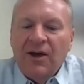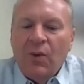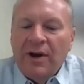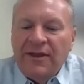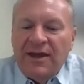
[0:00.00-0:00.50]

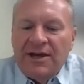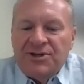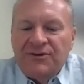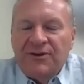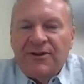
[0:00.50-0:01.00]
One of the
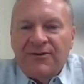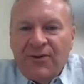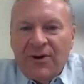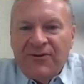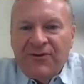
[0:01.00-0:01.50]
issues at the
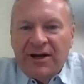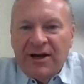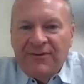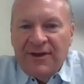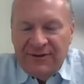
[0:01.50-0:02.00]

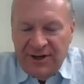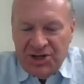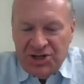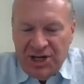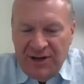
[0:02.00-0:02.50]
forefront of this
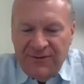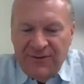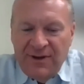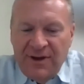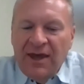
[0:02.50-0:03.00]
initiative
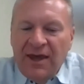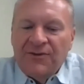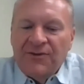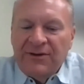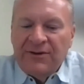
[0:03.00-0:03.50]

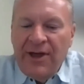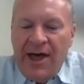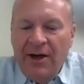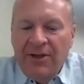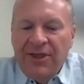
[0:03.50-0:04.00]
is mental
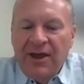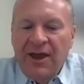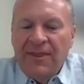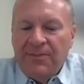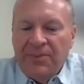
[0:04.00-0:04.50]
health
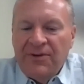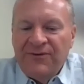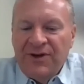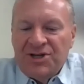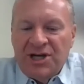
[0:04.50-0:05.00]
and the
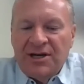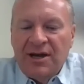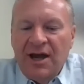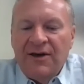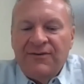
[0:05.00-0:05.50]

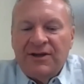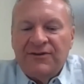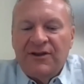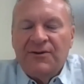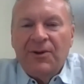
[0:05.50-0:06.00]
provision of
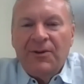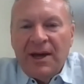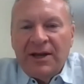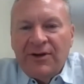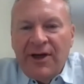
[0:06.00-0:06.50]
accessible
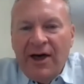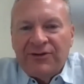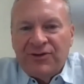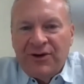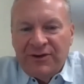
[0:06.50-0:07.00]
mental
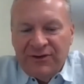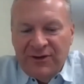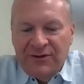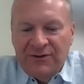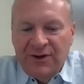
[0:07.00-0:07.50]
health
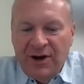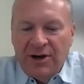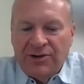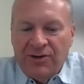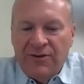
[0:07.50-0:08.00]
services to
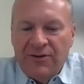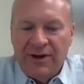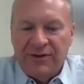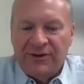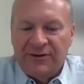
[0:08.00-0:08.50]
Garden Grove
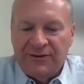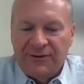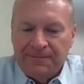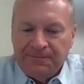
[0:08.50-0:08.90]
residents.